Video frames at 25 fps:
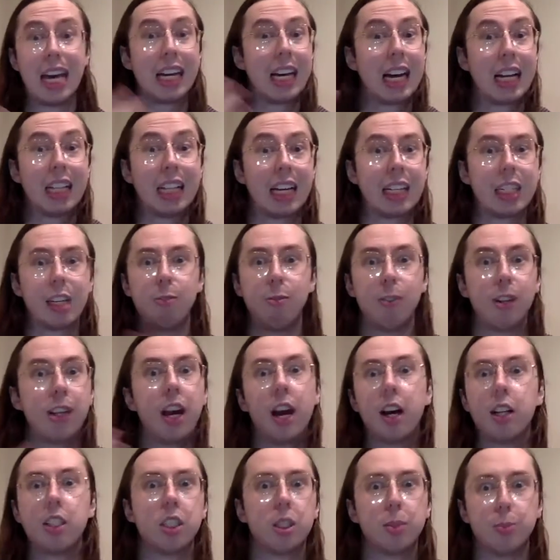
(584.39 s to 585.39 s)
collectively
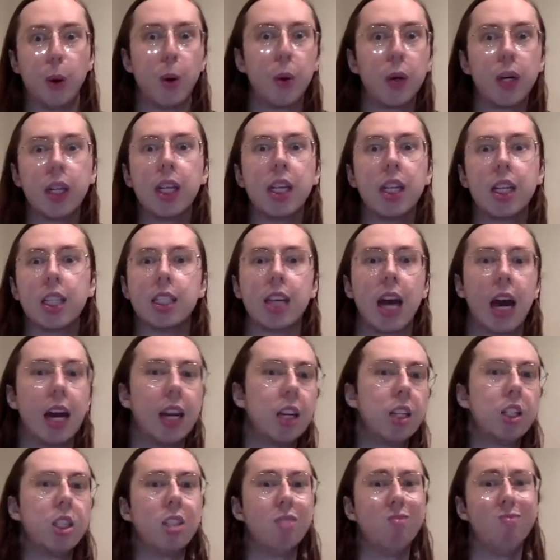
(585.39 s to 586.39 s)
unspokenly
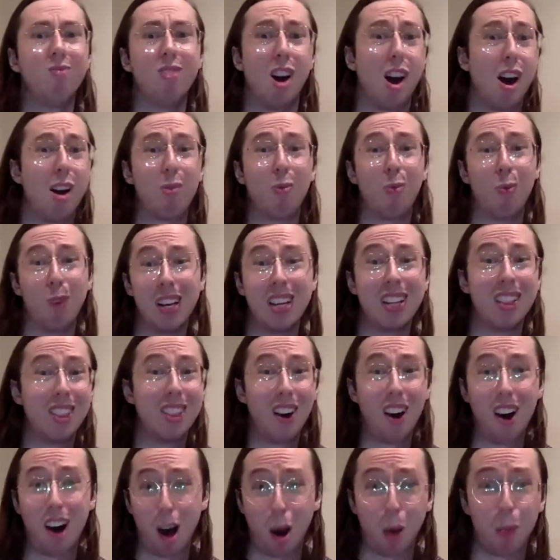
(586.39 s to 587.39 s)
decided to not read The
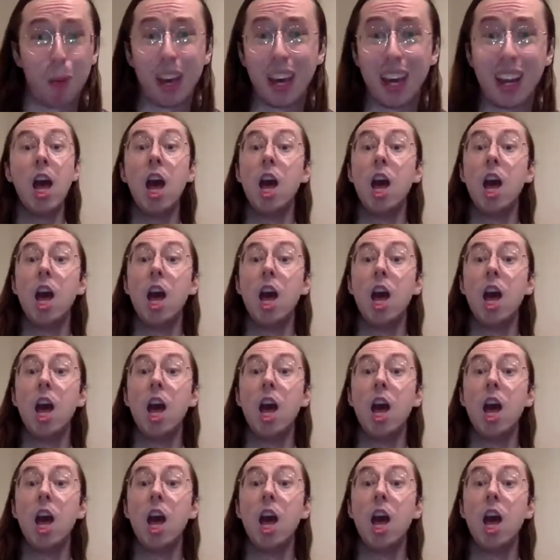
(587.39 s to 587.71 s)
Hobbit.